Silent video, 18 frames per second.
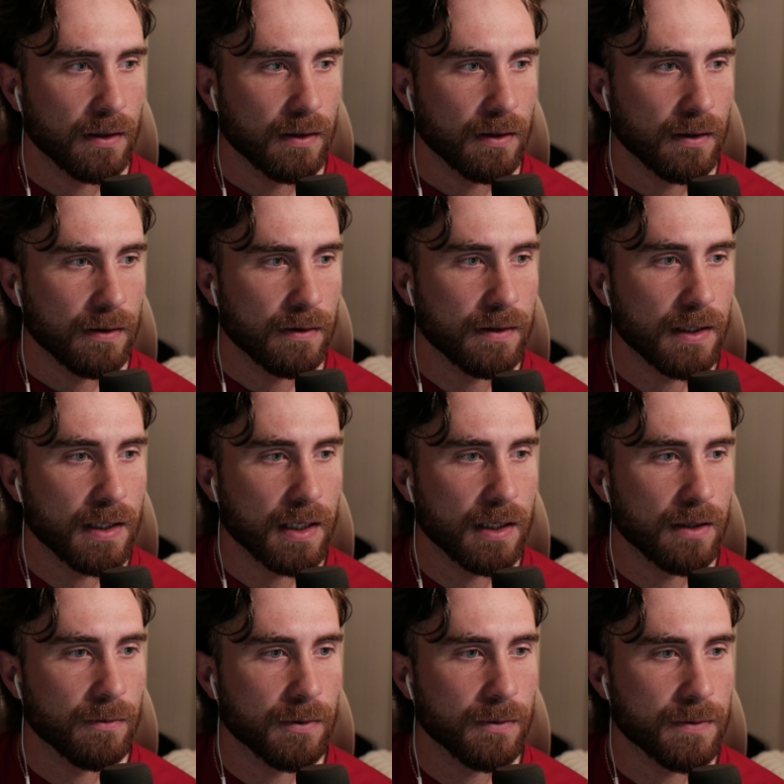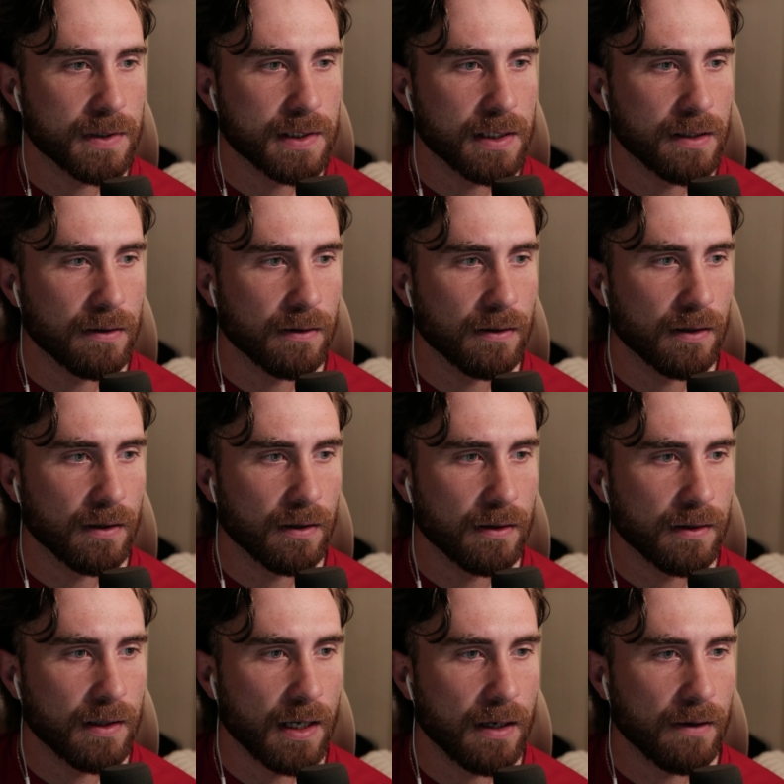Then we will see
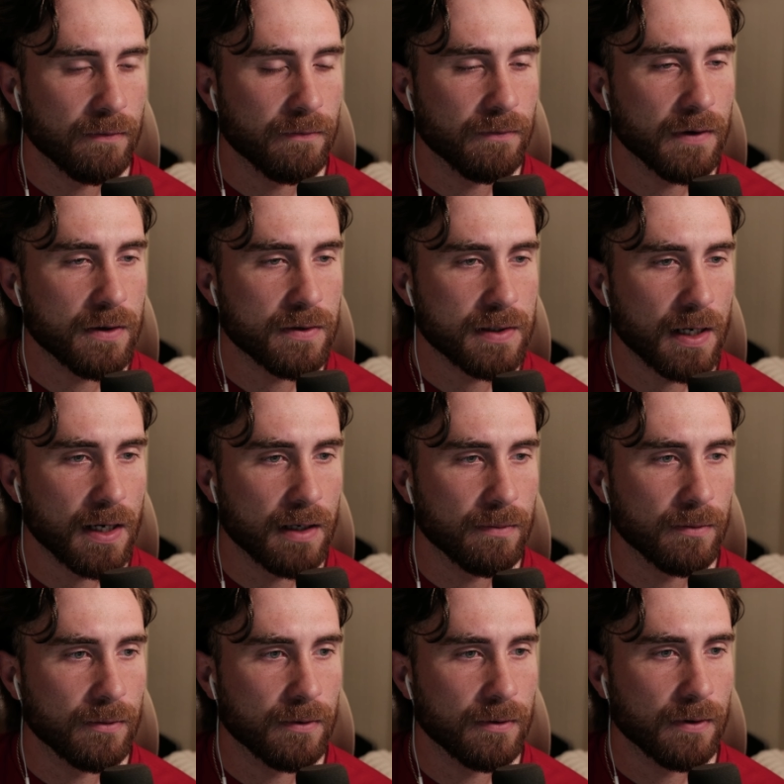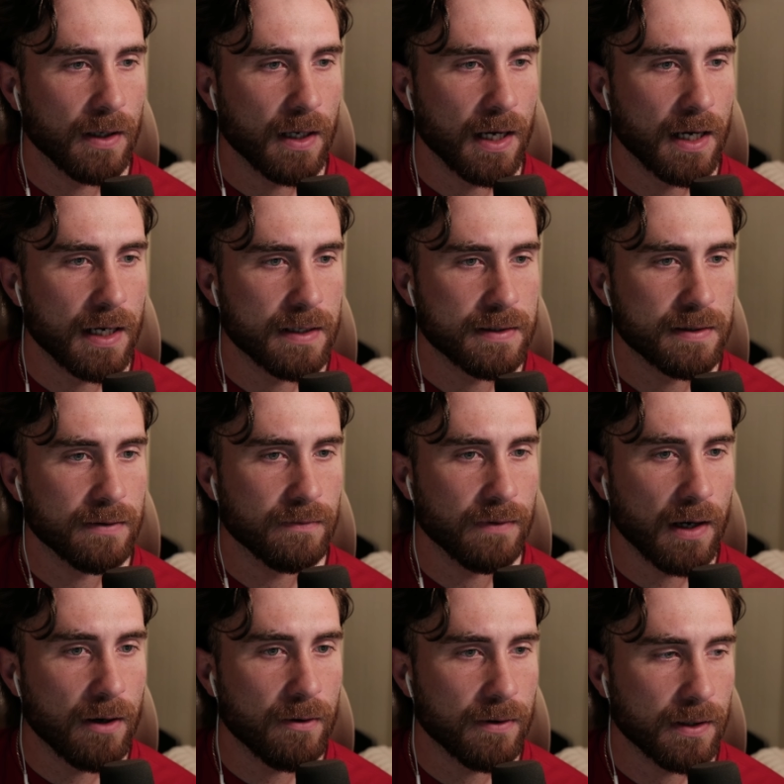that a fierce animal has
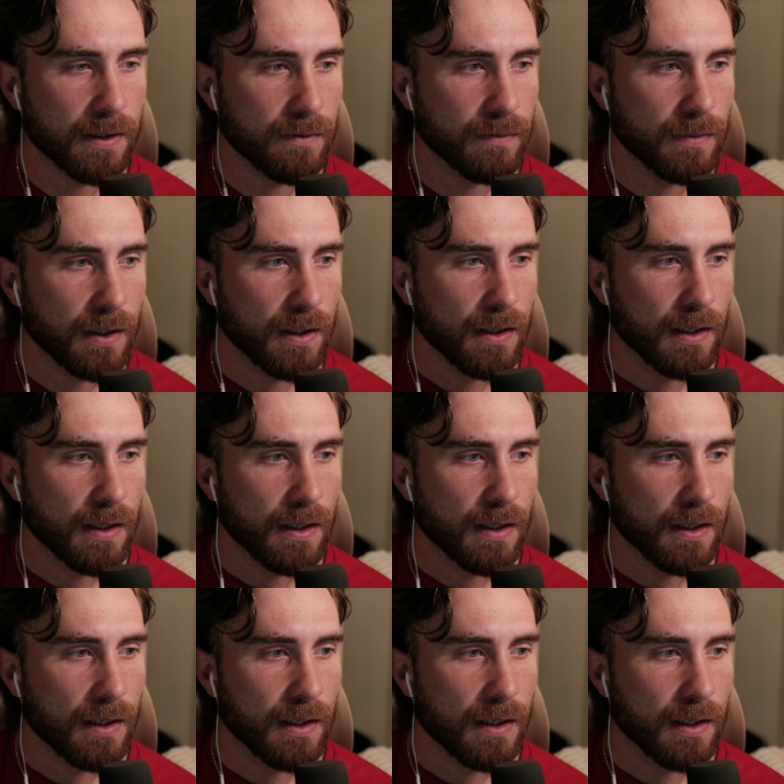devoured him,